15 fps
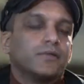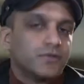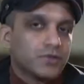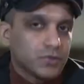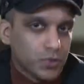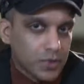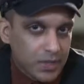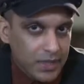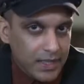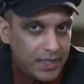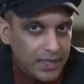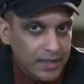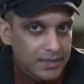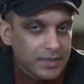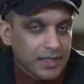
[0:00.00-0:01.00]
the first word
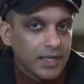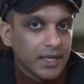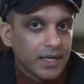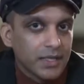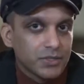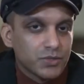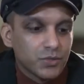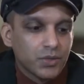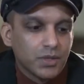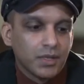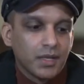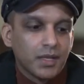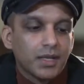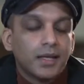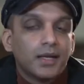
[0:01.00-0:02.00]
is
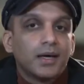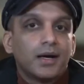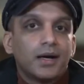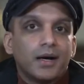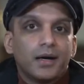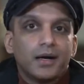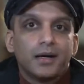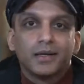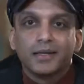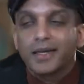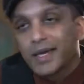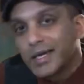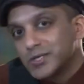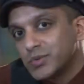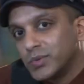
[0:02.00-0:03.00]
casual. Uh,
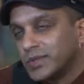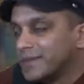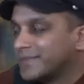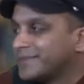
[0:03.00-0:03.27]
casual.